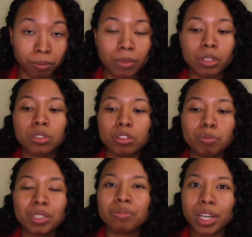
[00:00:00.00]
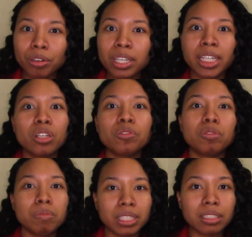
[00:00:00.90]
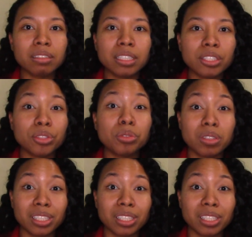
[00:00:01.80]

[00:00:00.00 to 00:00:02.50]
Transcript: So be very careful mixing these two things